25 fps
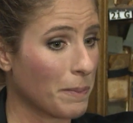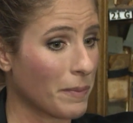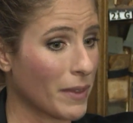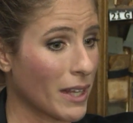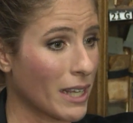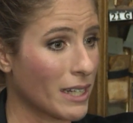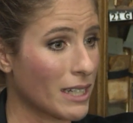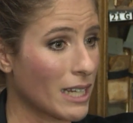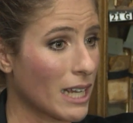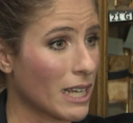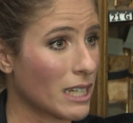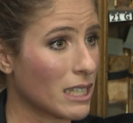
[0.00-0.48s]

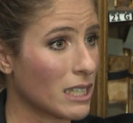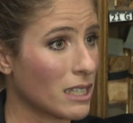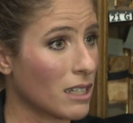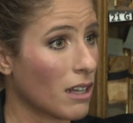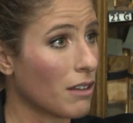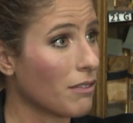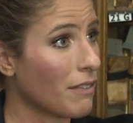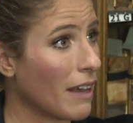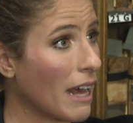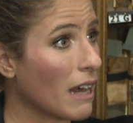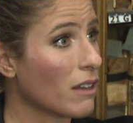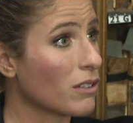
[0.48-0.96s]
it takes
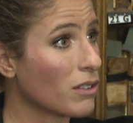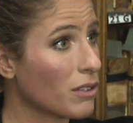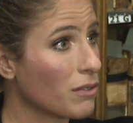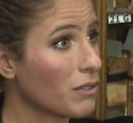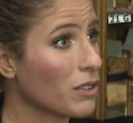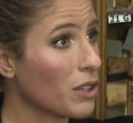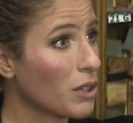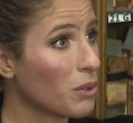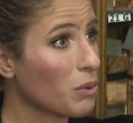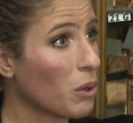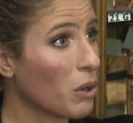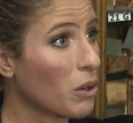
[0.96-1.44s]
enough out of
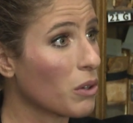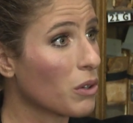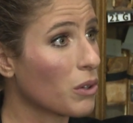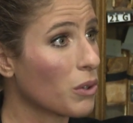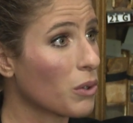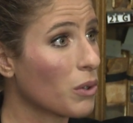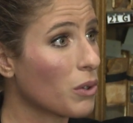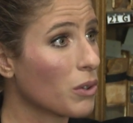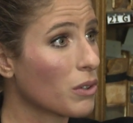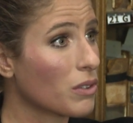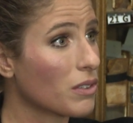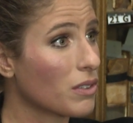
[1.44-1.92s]
you on
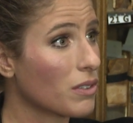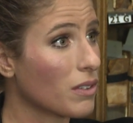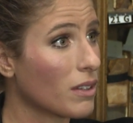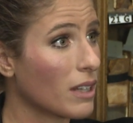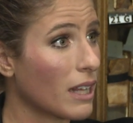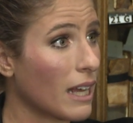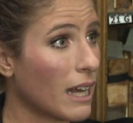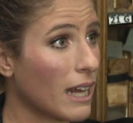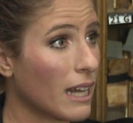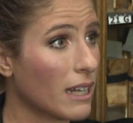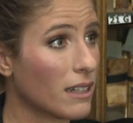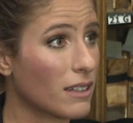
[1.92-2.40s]
court
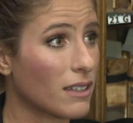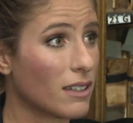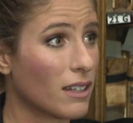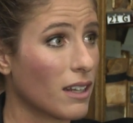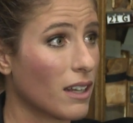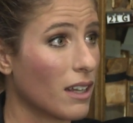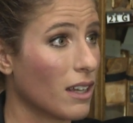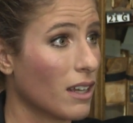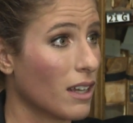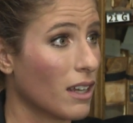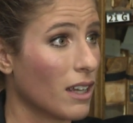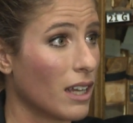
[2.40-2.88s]
that
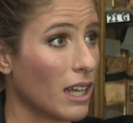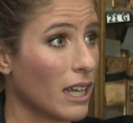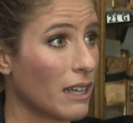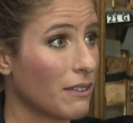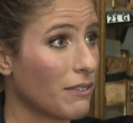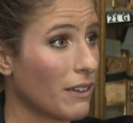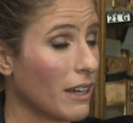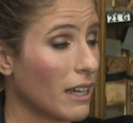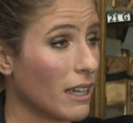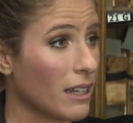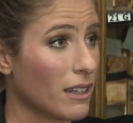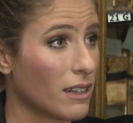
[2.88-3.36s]

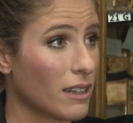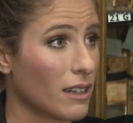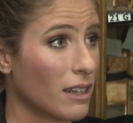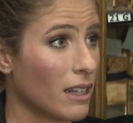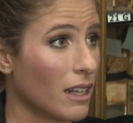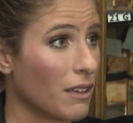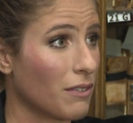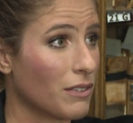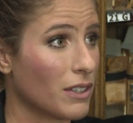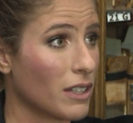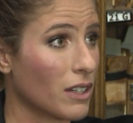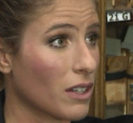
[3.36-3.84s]
if I
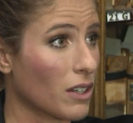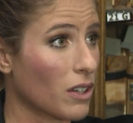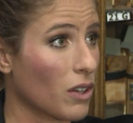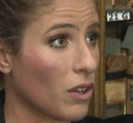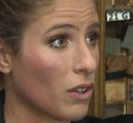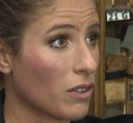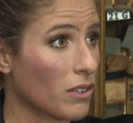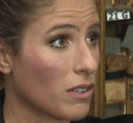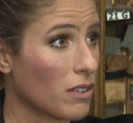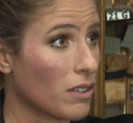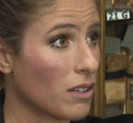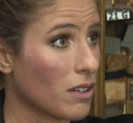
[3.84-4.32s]
lived in a
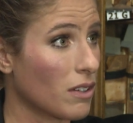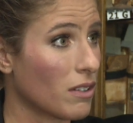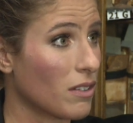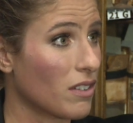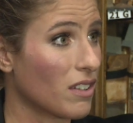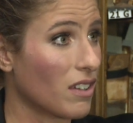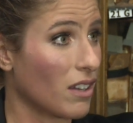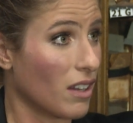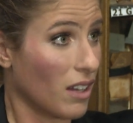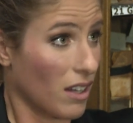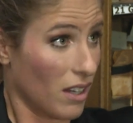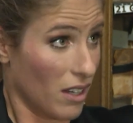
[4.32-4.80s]

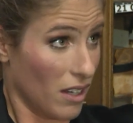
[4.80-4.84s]
constant